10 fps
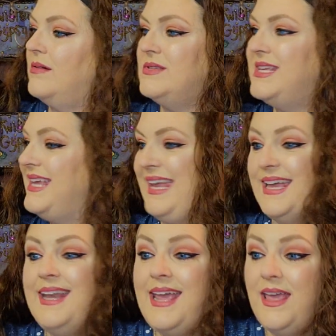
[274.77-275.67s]
don't see
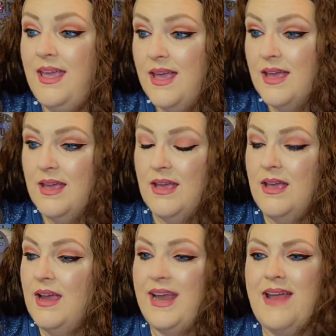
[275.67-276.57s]
any.
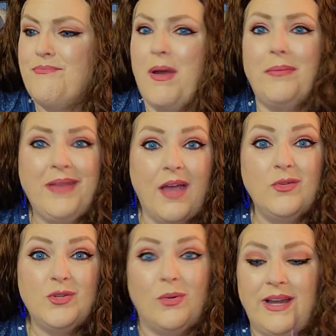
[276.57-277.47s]
And I've probably
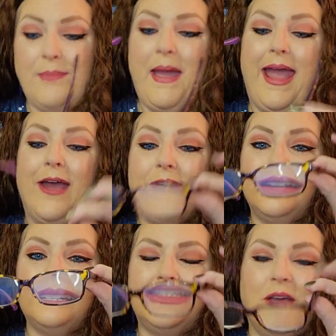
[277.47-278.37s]
owned 20
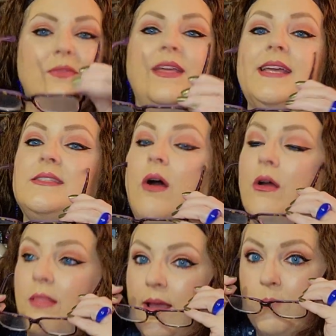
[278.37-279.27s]
pairs. So these
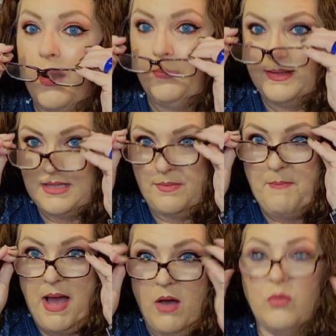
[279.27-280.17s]
are like probably some of
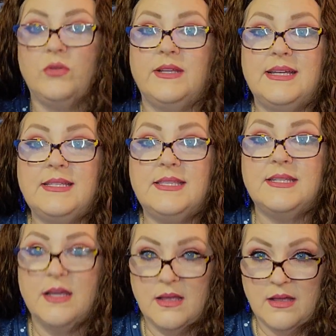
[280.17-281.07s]
my
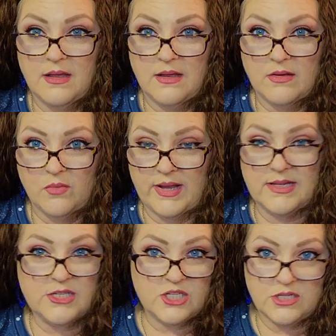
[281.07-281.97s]
oldest,
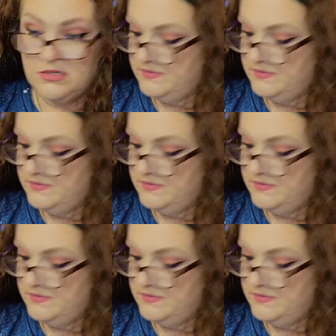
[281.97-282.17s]
which,